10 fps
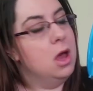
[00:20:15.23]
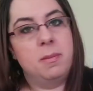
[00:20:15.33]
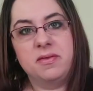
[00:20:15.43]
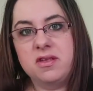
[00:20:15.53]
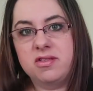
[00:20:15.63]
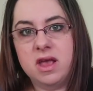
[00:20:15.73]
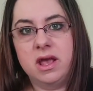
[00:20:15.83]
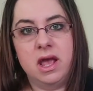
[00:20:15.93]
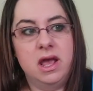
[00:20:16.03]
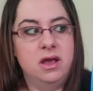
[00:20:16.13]
But this
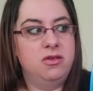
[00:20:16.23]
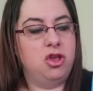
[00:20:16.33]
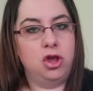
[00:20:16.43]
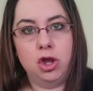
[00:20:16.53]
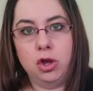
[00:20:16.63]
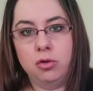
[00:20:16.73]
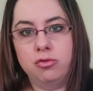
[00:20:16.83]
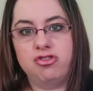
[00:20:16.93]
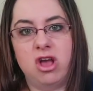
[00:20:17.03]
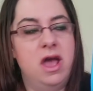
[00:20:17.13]
thing is
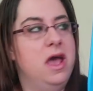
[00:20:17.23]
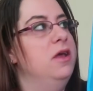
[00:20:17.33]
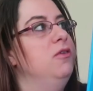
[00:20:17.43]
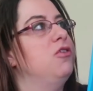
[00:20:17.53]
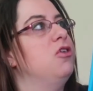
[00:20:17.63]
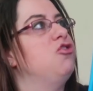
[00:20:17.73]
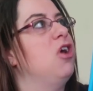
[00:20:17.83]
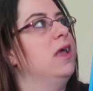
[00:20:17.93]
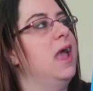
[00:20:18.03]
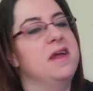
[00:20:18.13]
huge and
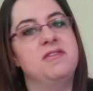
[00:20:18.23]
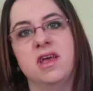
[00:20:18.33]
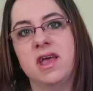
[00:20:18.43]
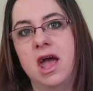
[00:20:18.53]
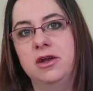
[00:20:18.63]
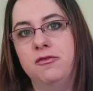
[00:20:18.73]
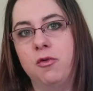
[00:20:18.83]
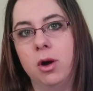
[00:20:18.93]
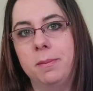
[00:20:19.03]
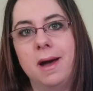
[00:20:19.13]
gigantic, and
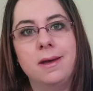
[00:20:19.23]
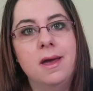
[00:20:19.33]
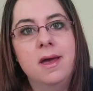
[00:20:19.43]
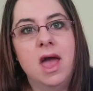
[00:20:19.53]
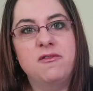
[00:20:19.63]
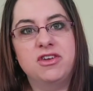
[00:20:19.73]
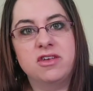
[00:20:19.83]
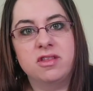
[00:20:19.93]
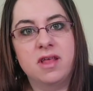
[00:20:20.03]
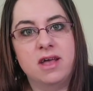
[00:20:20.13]
for $1, if it
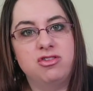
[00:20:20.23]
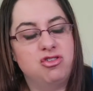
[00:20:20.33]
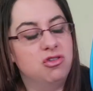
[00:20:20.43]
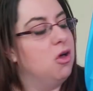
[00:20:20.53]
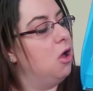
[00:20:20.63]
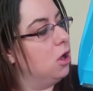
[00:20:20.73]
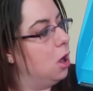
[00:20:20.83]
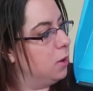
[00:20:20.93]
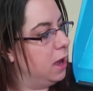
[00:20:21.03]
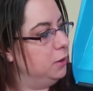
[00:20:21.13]
doesn't last too long,
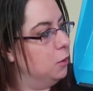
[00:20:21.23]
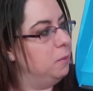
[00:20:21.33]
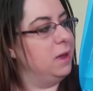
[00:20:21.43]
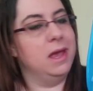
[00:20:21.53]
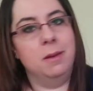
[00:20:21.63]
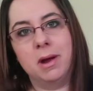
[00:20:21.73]
okay, no biggie.